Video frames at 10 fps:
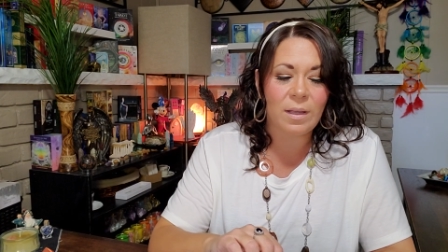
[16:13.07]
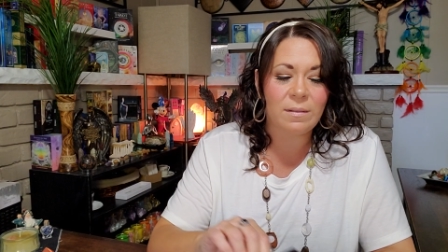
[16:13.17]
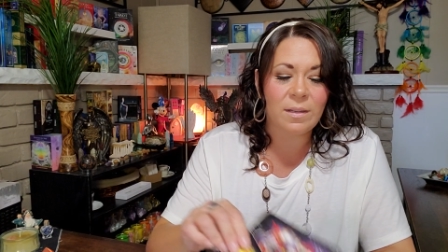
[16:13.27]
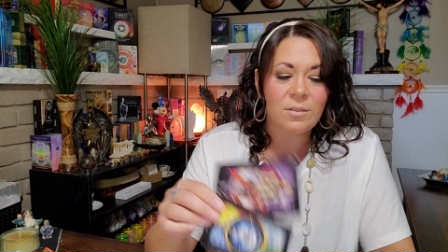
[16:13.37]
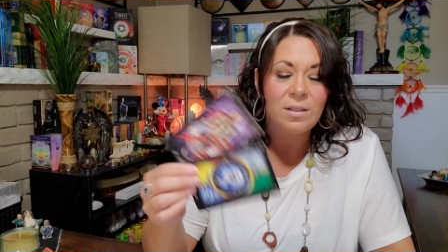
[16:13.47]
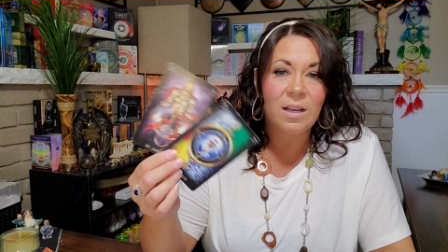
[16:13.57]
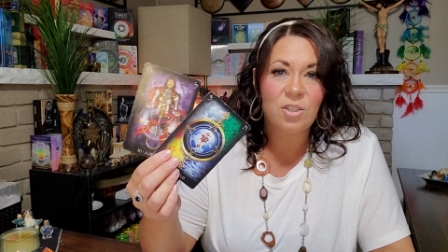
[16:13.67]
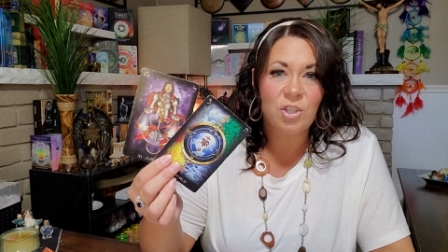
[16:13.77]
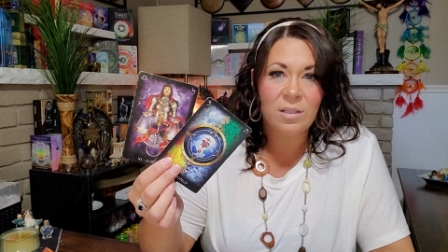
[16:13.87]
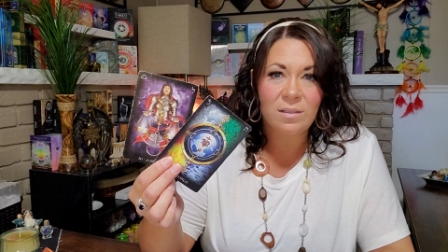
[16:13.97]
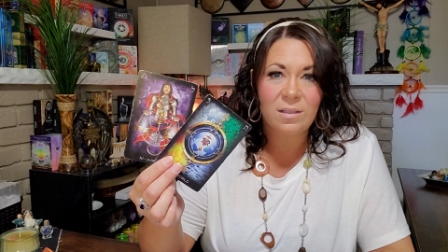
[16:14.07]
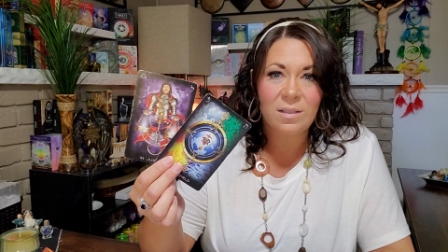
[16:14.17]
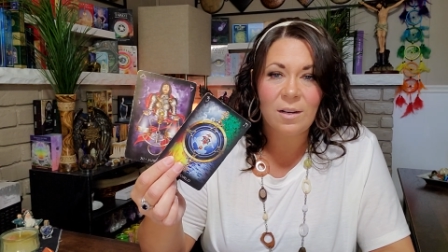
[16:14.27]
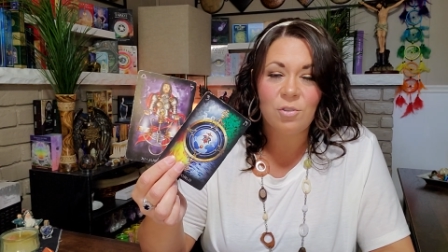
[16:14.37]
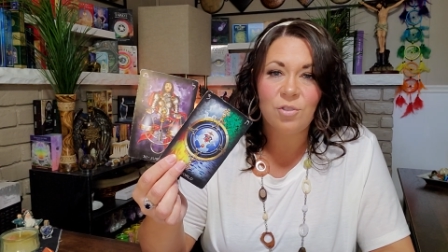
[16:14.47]
And there's that justice
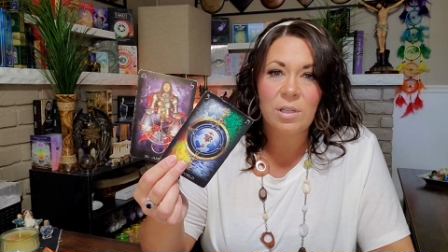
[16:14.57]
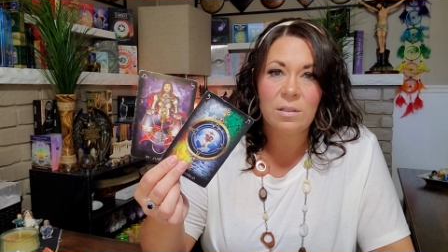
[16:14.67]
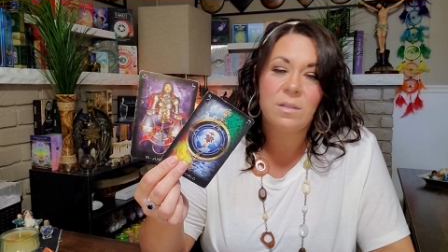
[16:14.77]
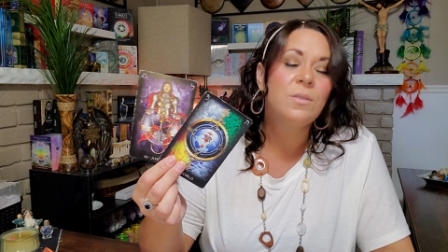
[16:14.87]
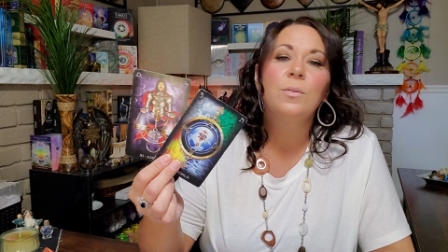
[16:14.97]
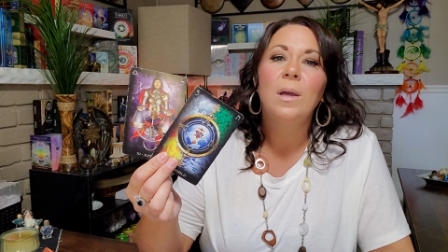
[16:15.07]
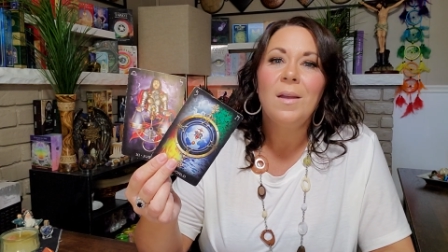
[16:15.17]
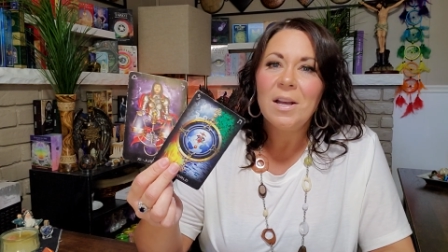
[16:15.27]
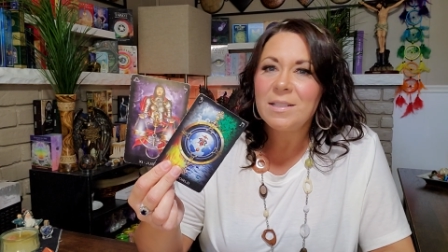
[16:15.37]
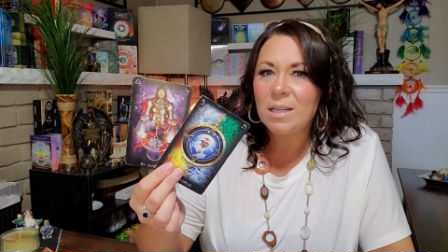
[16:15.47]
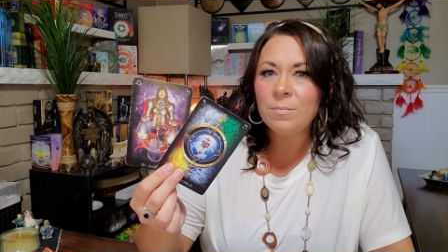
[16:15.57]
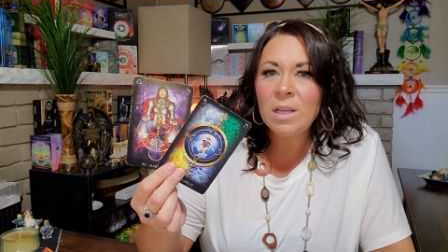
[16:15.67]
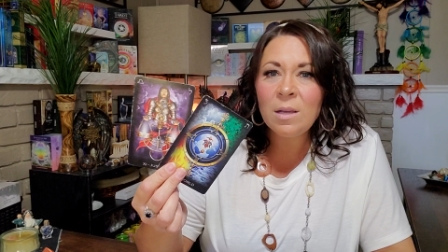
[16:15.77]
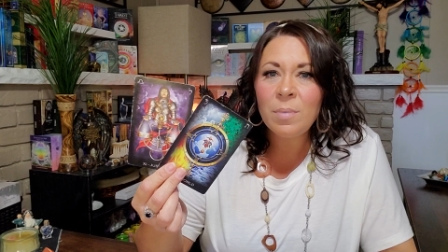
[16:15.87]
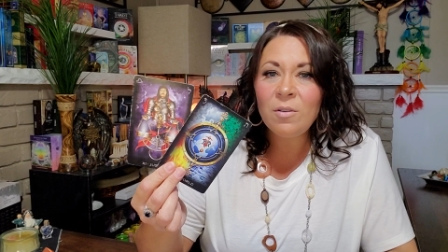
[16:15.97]
energy. And so
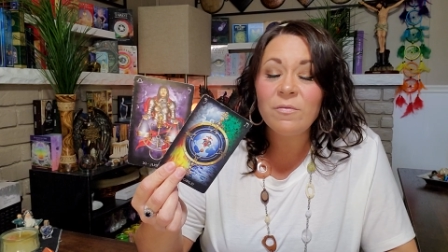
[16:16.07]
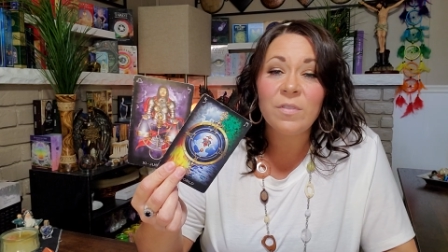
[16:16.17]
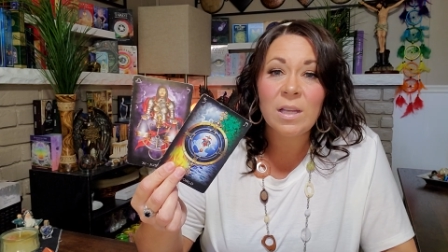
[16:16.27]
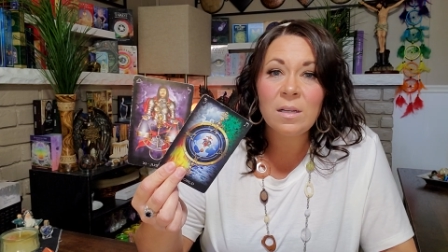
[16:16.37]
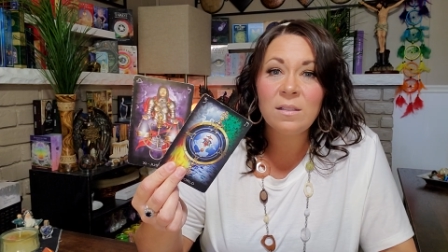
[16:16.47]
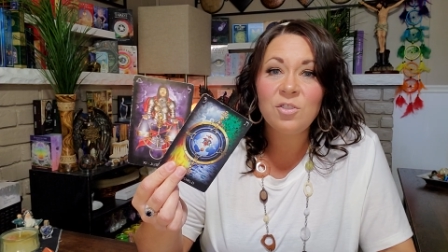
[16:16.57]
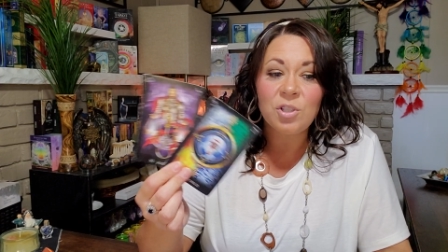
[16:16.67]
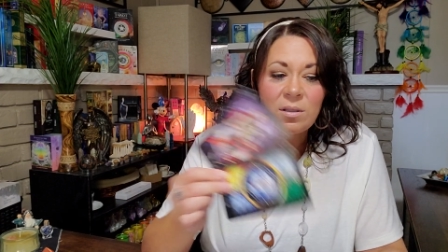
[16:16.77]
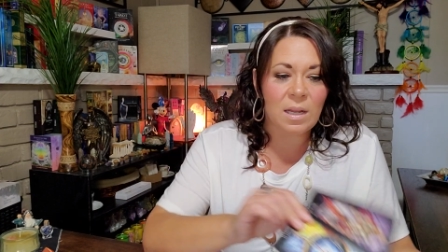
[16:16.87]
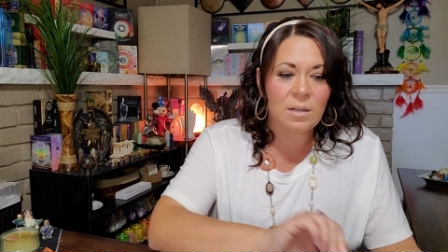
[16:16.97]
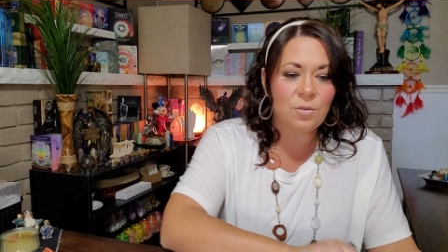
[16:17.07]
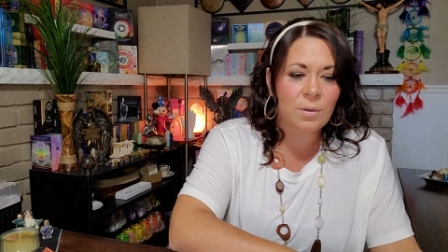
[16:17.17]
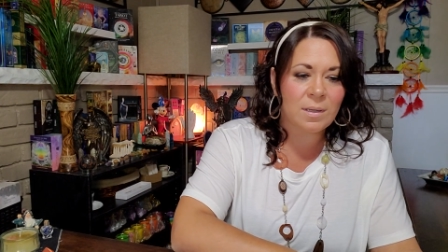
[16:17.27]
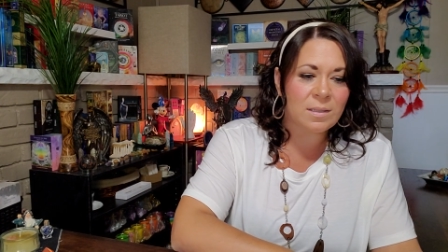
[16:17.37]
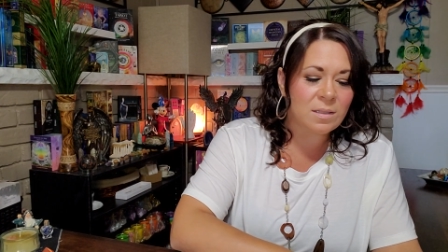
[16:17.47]
something about Venus just
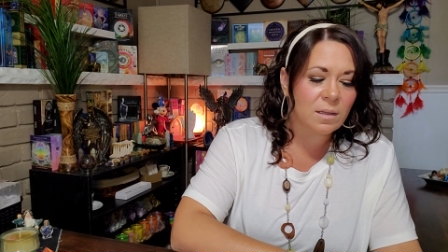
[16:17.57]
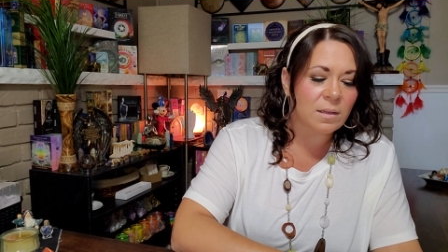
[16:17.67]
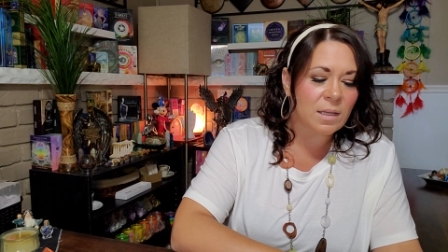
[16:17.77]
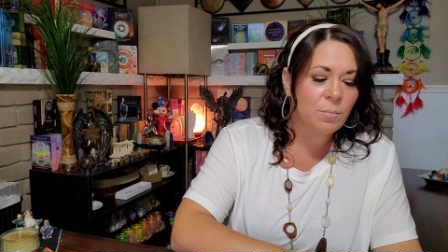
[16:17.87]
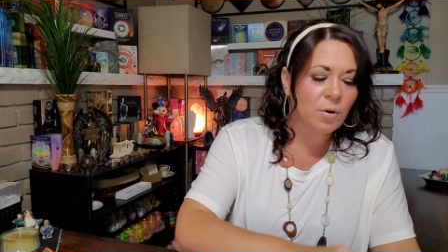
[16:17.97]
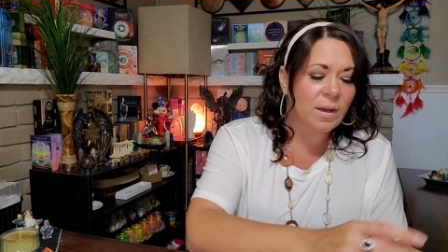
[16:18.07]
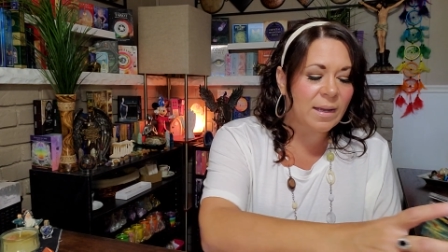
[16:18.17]
entering into Libra.